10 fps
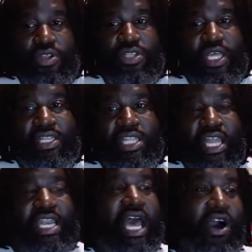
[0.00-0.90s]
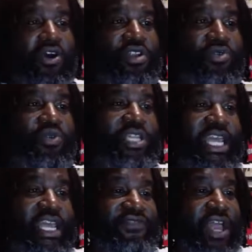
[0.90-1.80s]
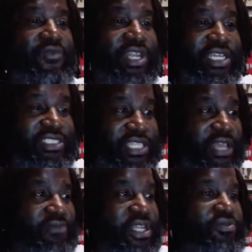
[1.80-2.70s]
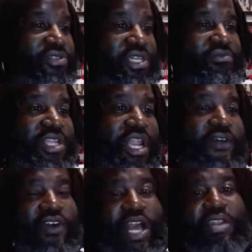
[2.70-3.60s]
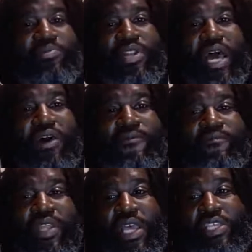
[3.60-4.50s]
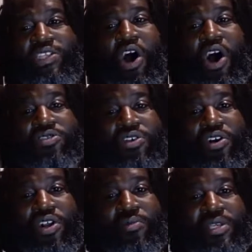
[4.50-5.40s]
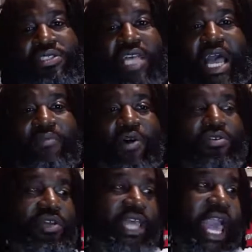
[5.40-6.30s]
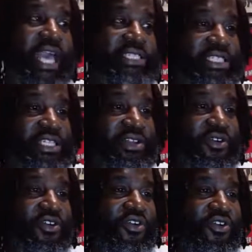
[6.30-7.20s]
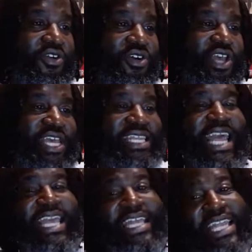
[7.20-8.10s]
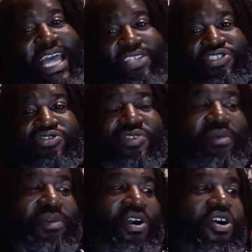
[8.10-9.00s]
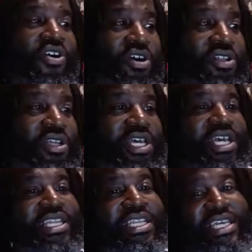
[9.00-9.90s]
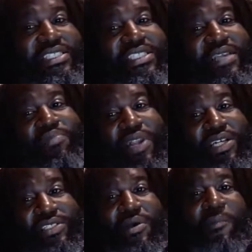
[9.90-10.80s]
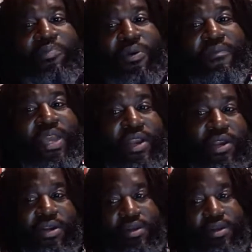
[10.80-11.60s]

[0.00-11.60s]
that not only would they give that release date, but it was something that I forgot to put out. It's also going to be simulcasted or day and date streaming on Disney Plus Premiere.